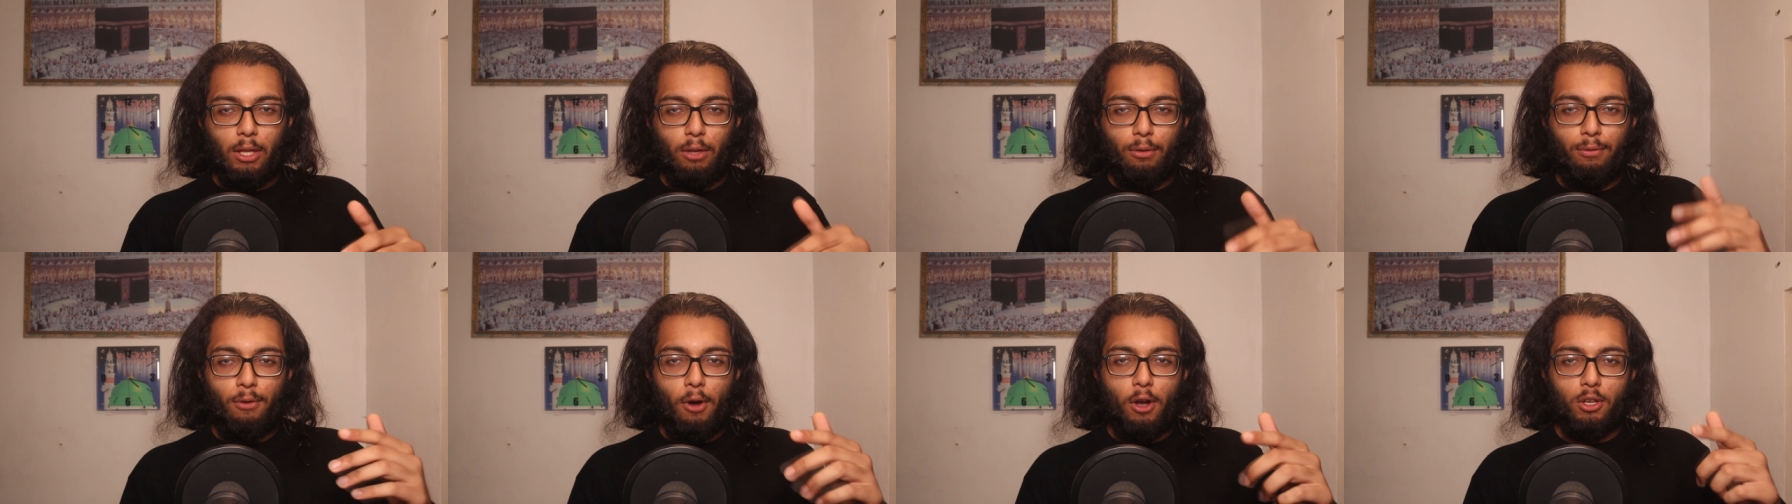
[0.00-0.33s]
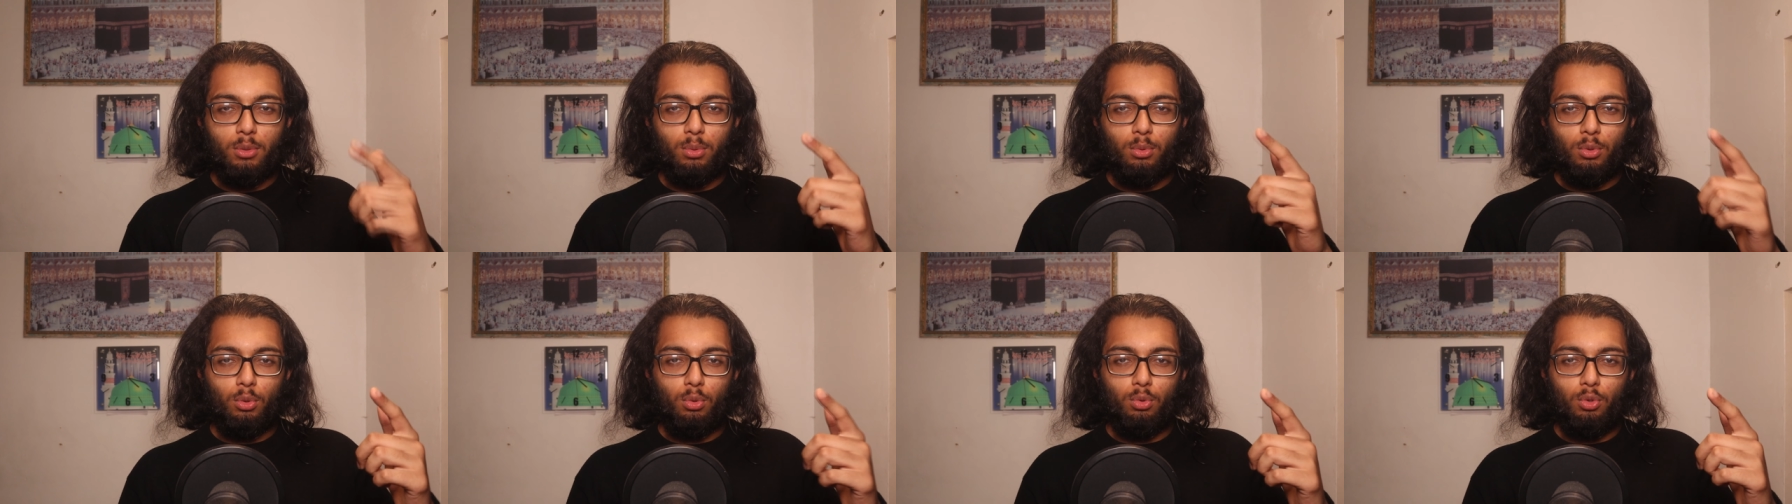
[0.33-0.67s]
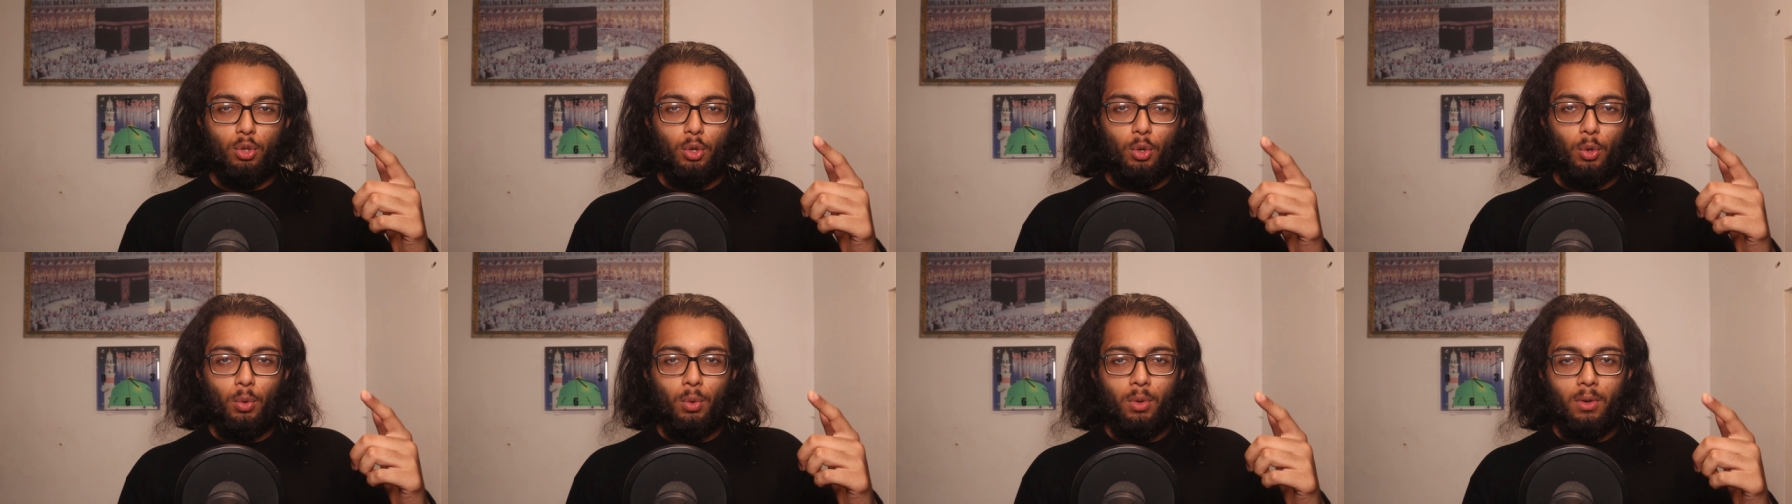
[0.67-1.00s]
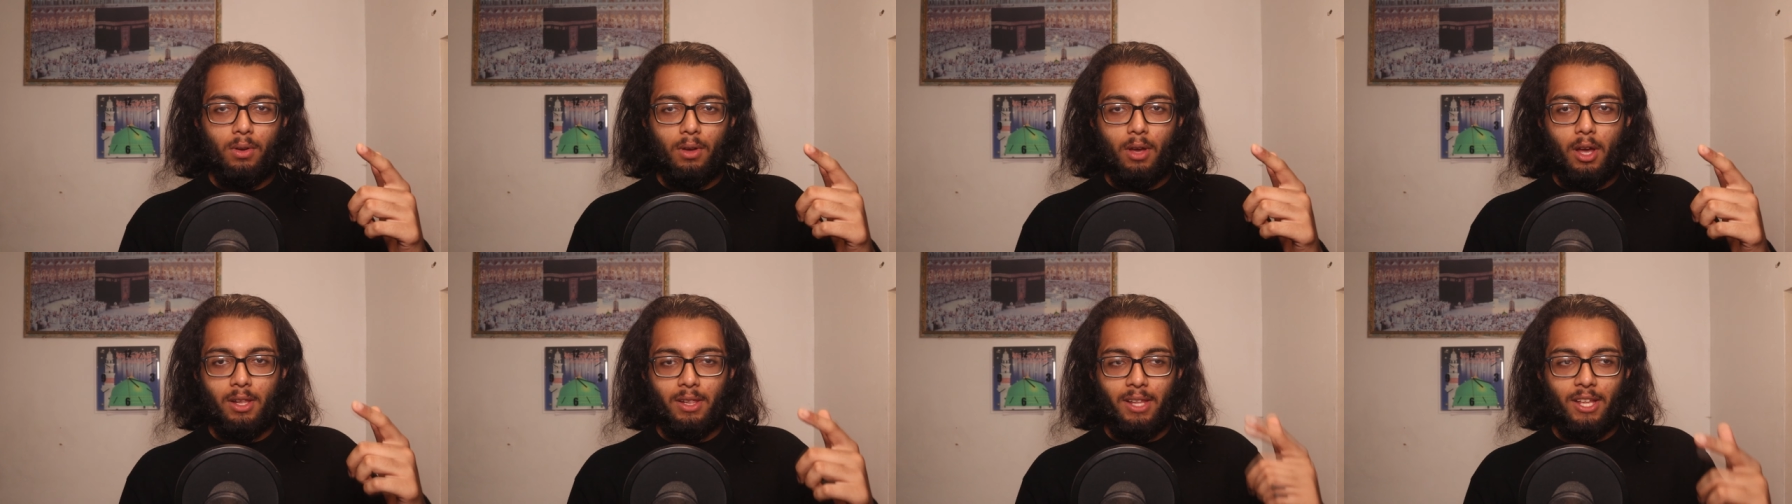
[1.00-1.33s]
Now, the first one you'll do,
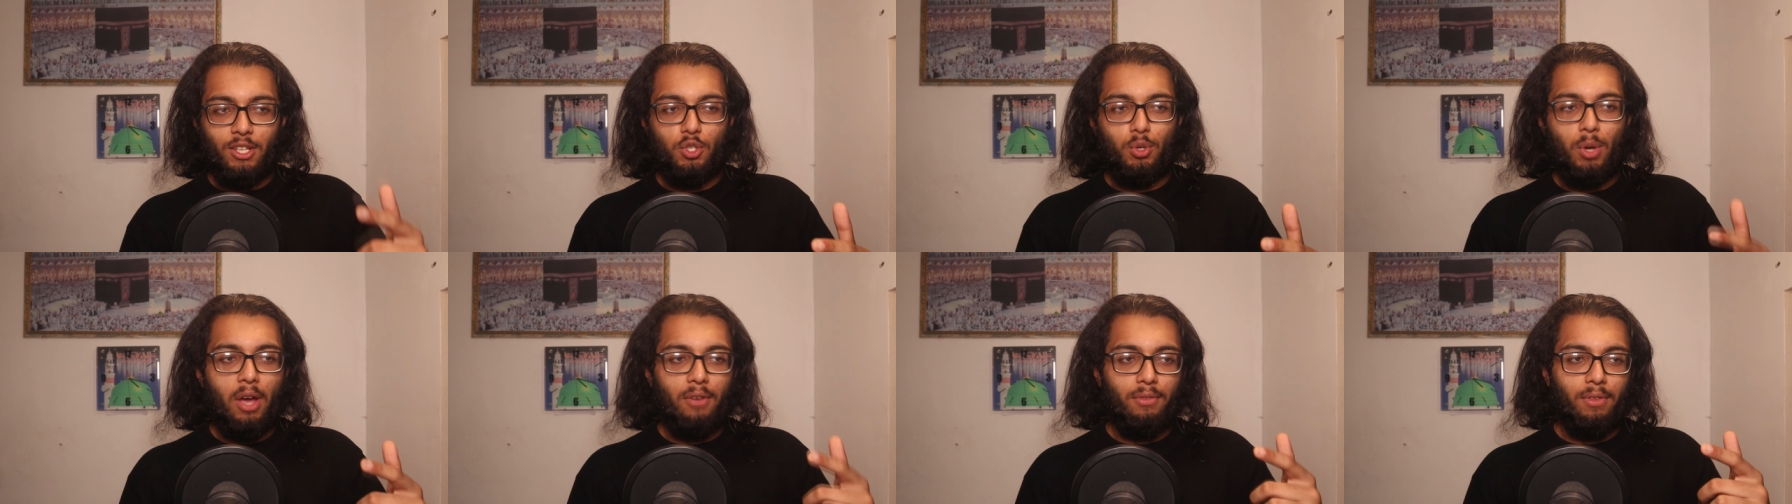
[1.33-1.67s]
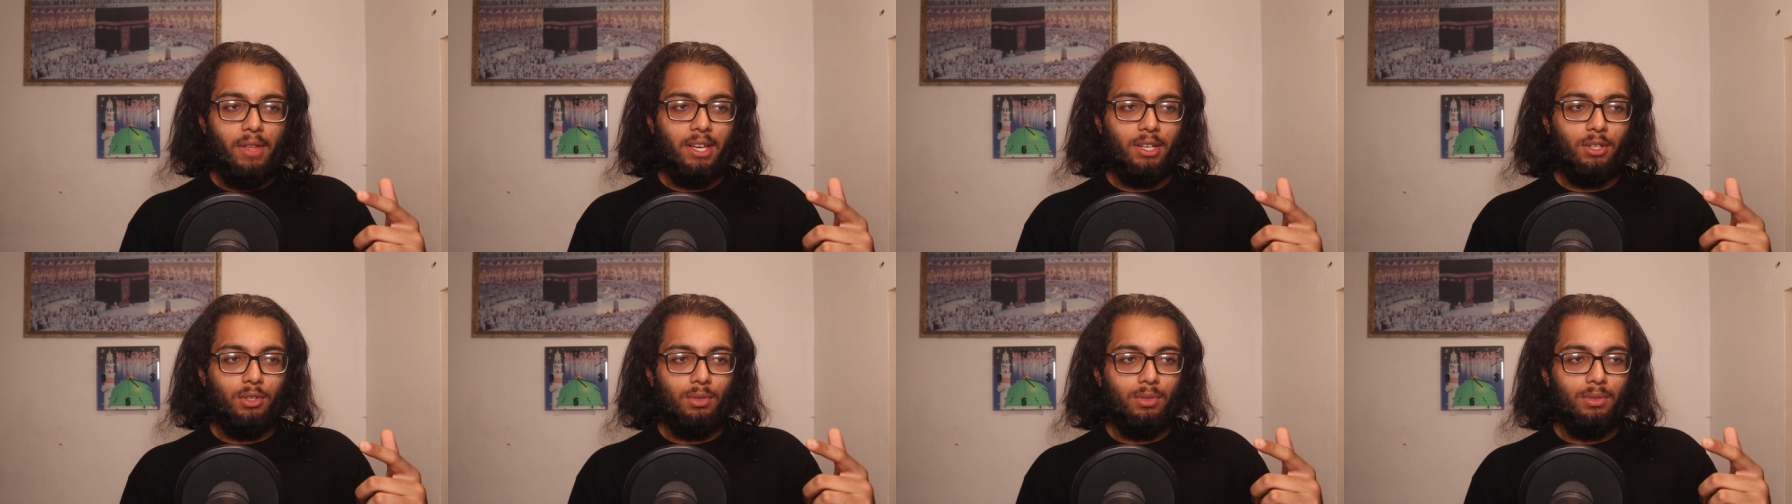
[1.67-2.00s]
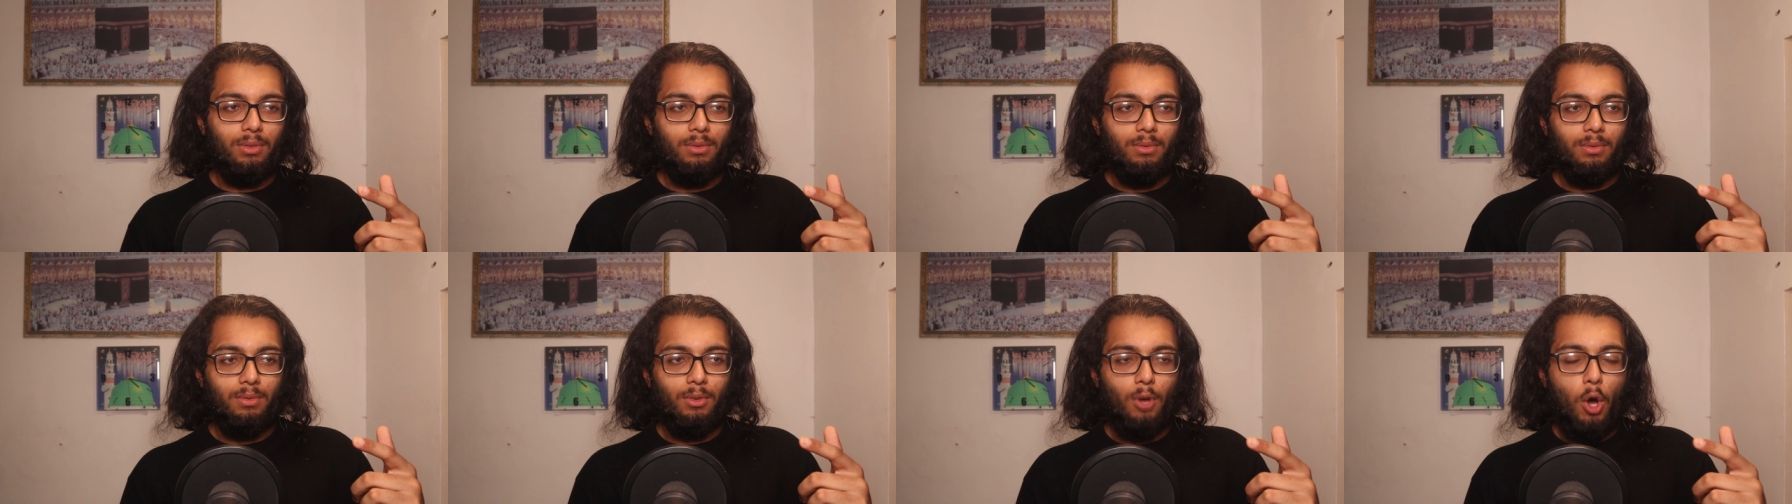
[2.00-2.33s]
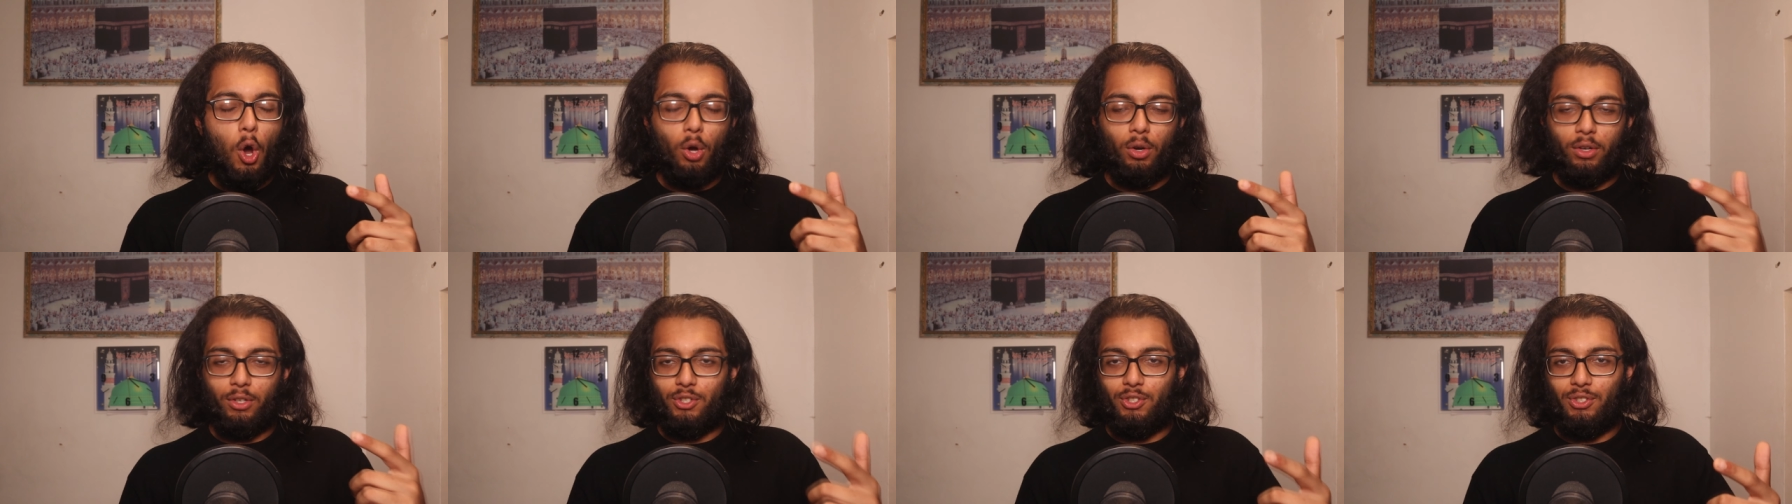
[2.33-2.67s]
unless you have like
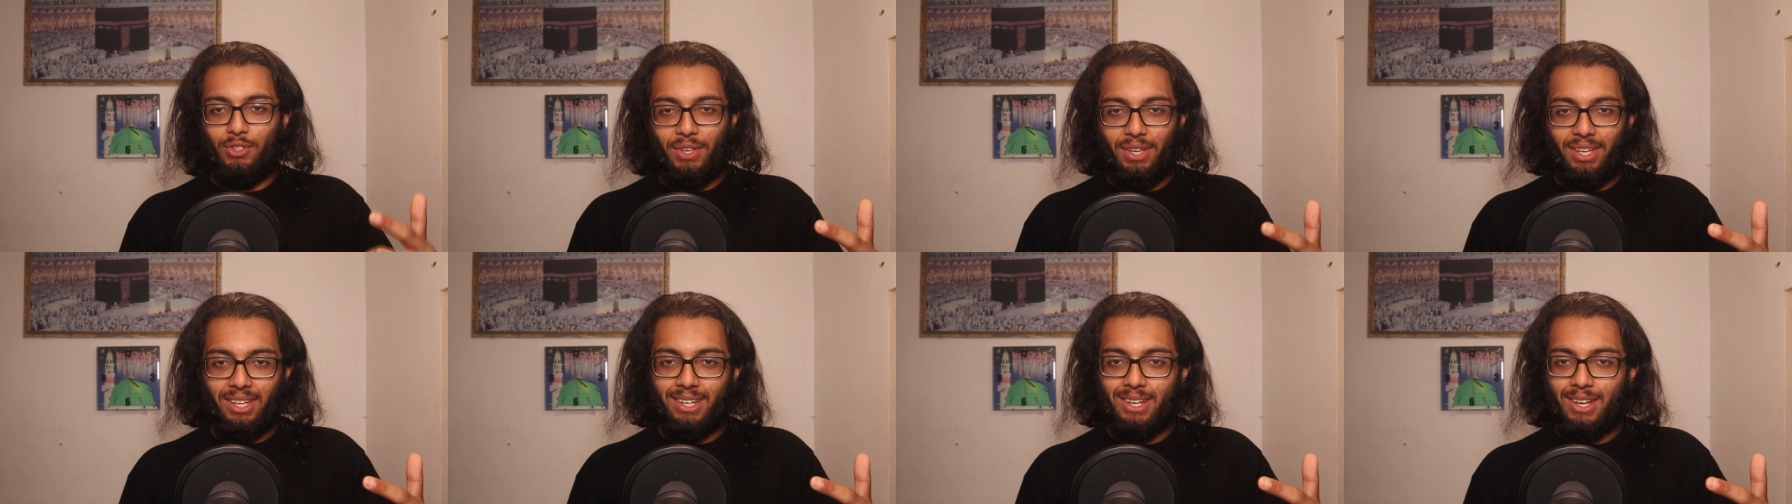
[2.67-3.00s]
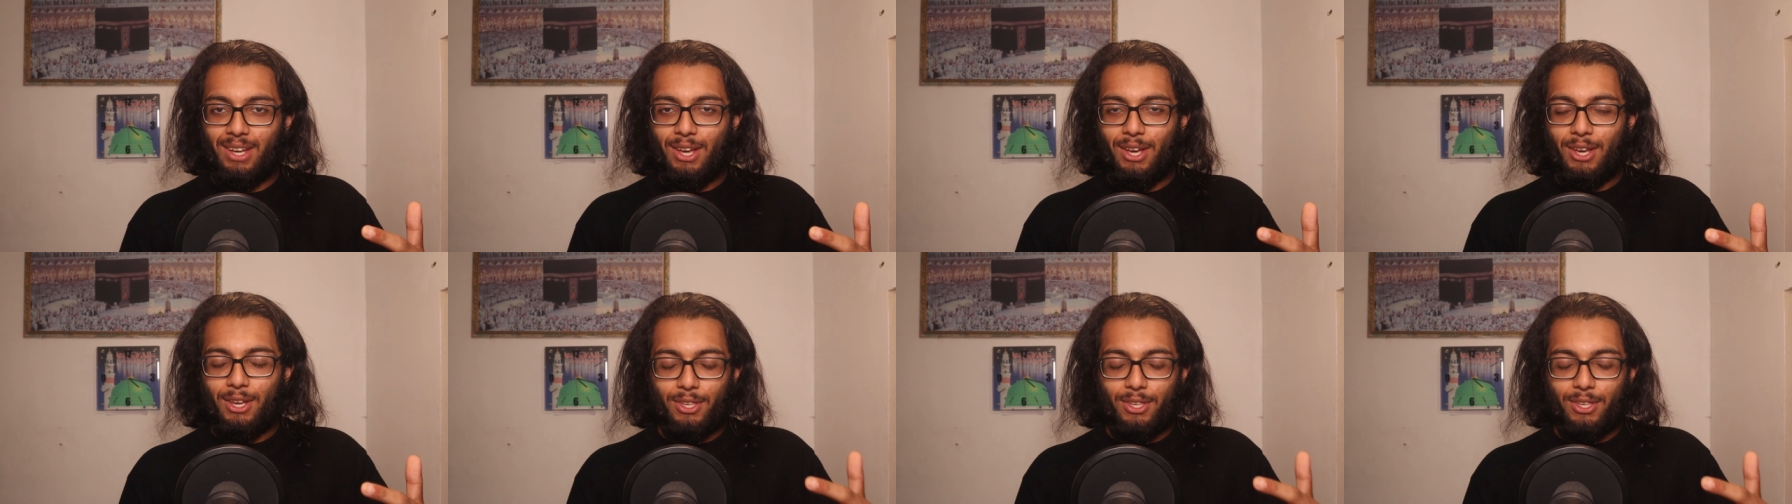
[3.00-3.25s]
honesty,